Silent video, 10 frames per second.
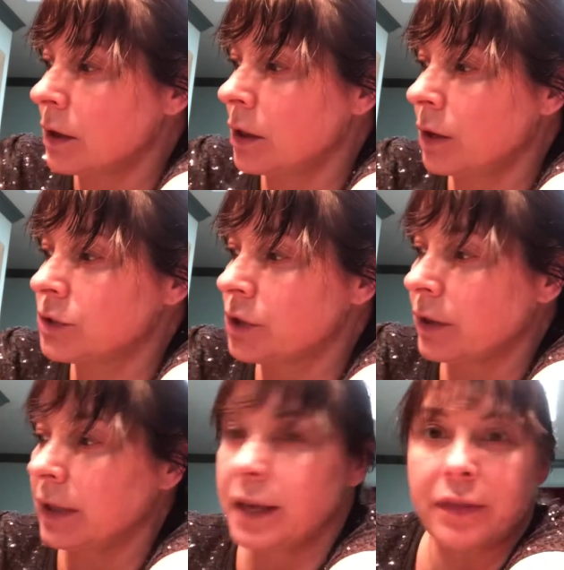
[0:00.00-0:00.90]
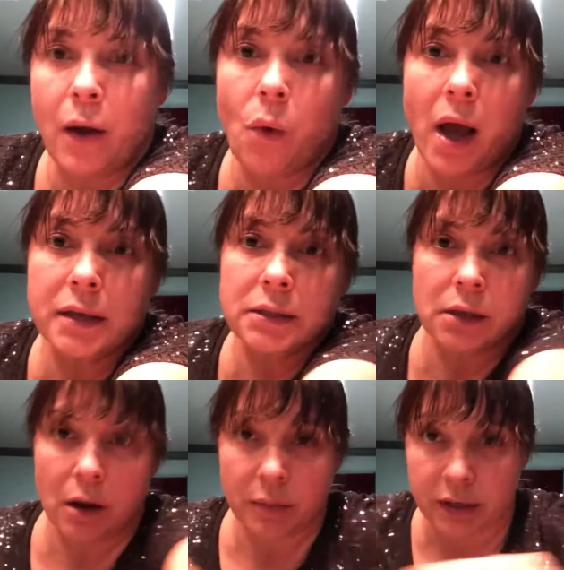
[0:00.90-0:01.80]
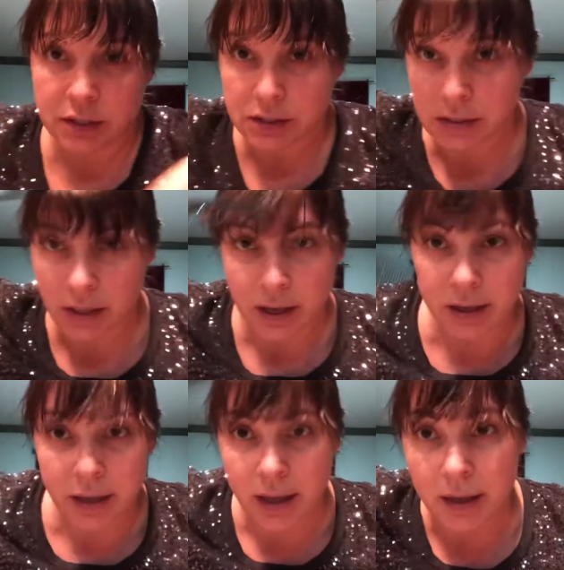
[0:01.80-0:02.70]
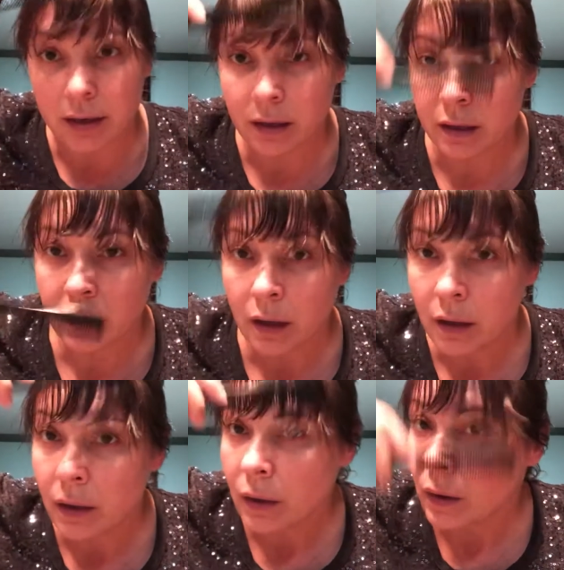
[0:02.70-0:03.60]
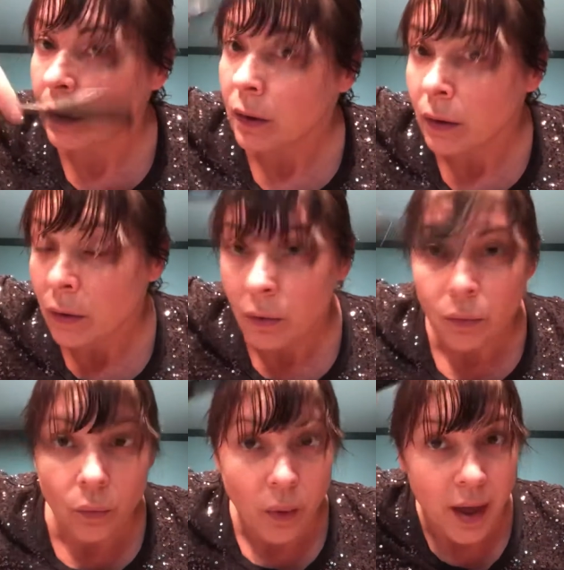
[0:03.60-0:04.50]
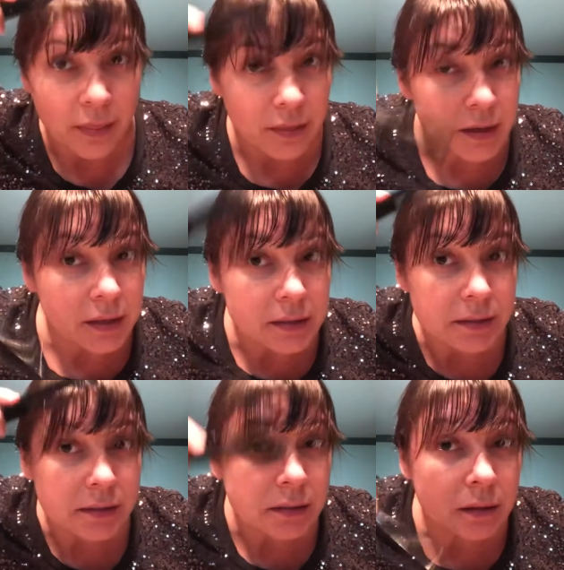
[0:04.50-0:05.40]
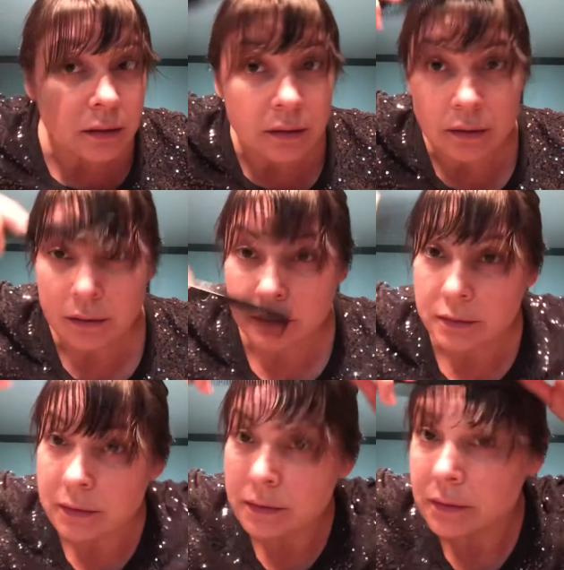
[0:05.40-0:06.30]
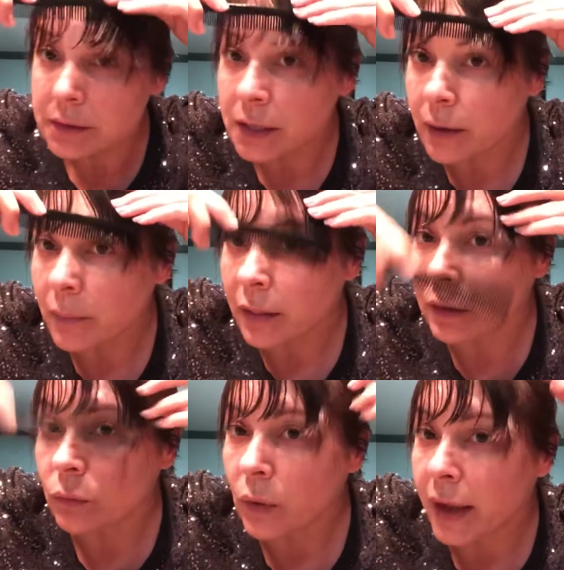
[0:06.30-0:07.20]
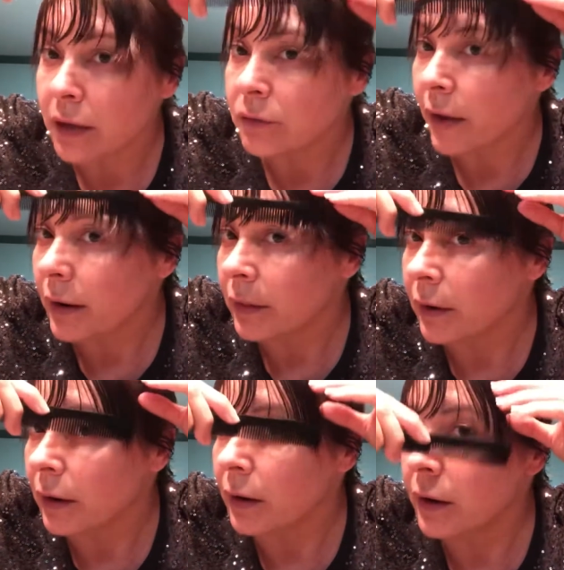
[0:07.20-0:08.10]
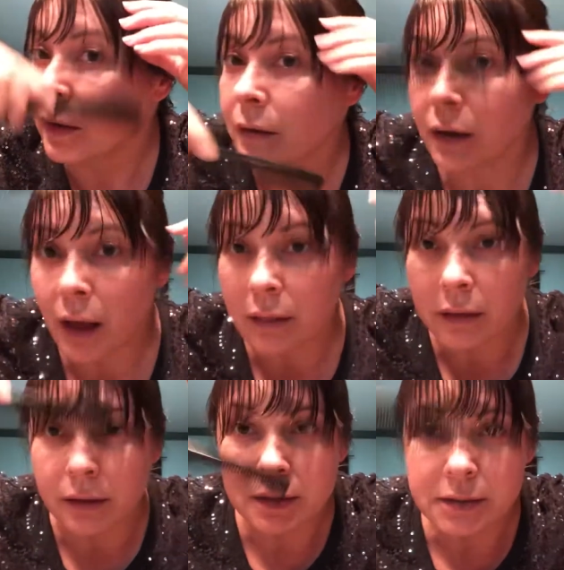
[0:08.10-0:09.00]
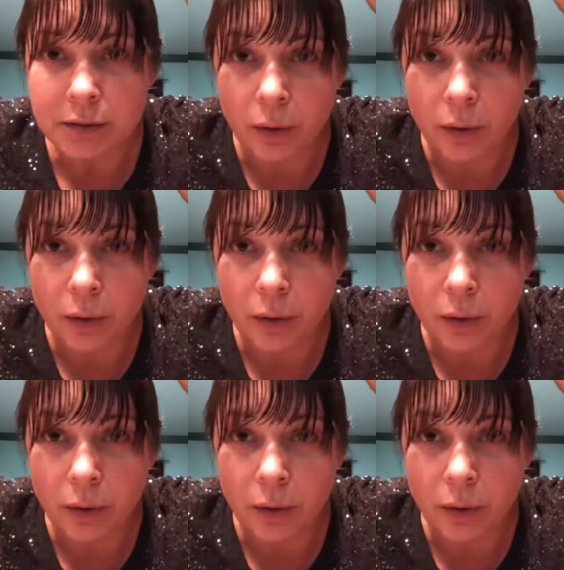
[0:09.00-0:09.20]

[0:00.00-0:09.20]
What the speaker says: closer to the length I want. So I'm going to just, again, wet this to get my little wave out of there. Golly, it's